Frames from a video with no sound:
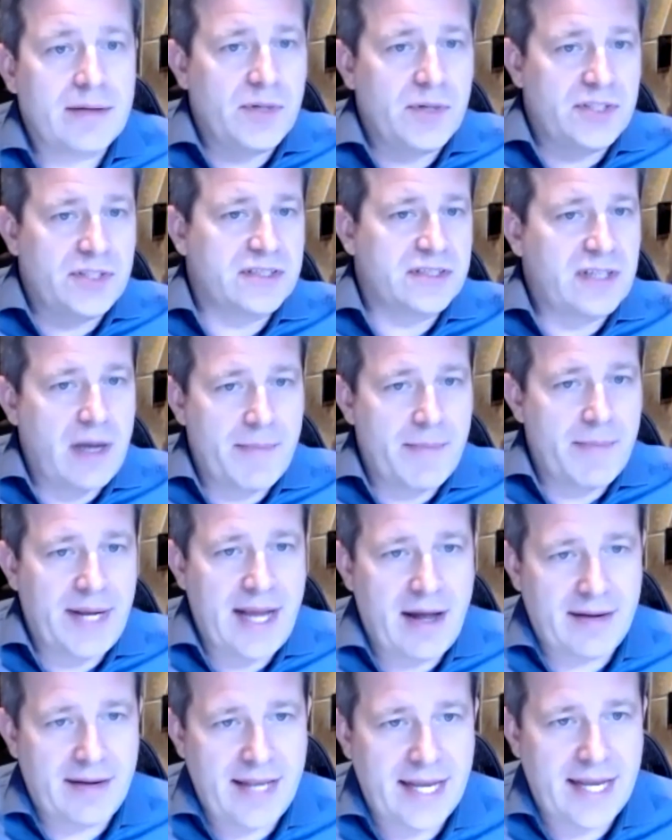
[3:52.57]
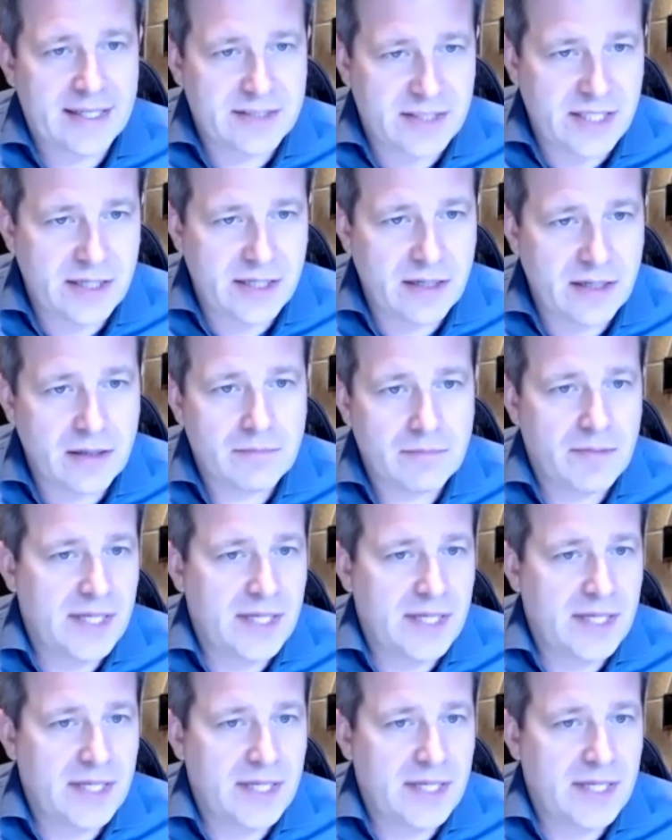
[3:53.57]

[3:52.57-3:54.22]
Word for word: which is coming out next year,